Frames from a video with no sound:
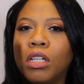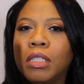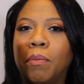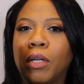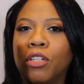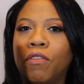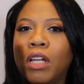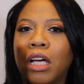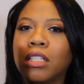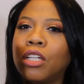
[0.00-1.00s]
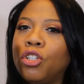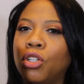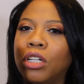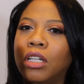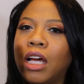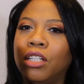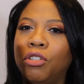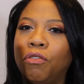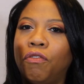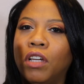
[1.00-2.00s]
as much of it as I should. I
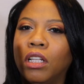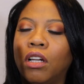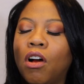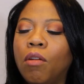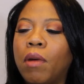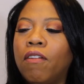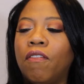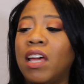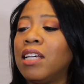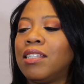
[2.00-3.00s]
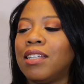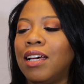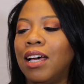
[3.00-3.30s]
do feel it on my face.